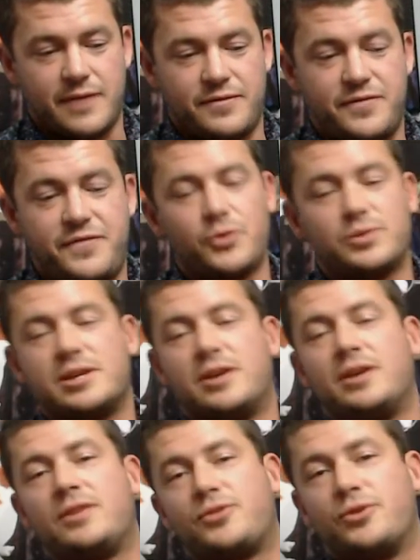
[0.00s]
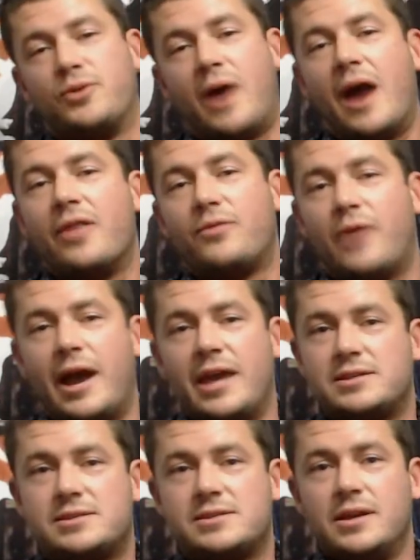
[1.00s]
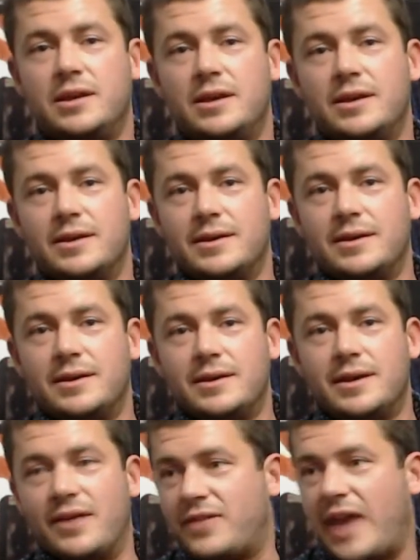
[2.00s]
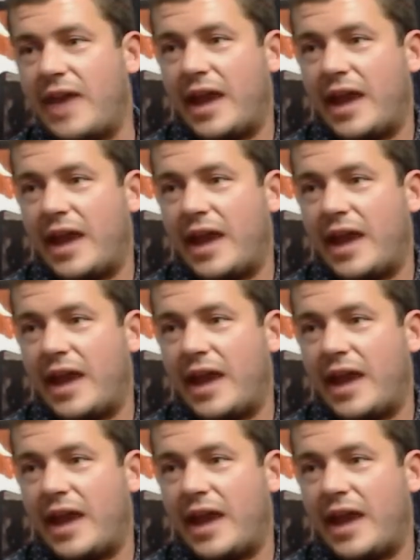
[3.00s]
filter through other ways of